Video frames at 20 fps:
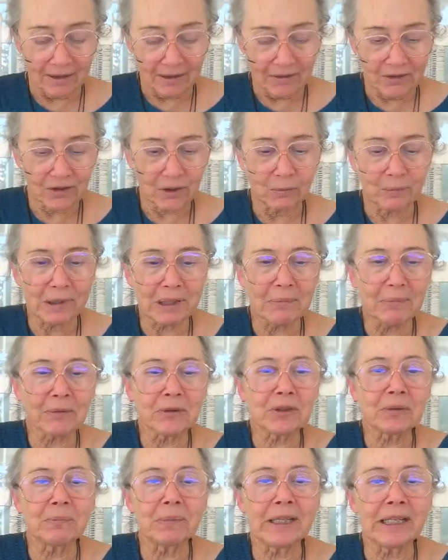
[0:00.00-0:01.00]
So people
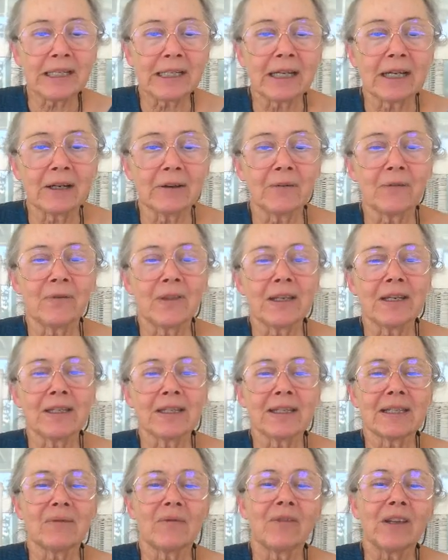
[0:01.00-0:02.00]
speak of
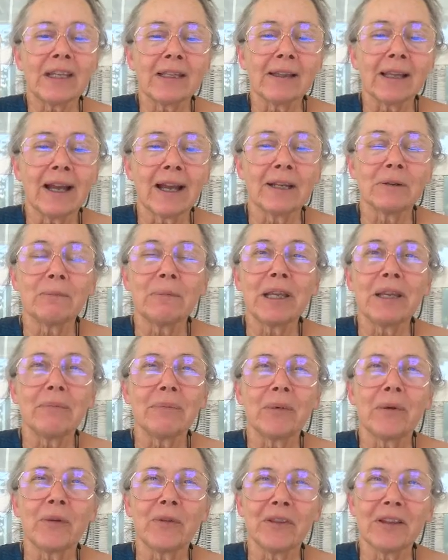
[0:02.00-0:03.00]
these feline
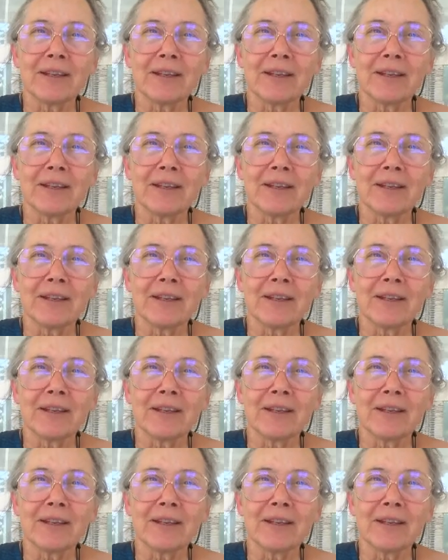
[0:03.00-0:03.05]
people,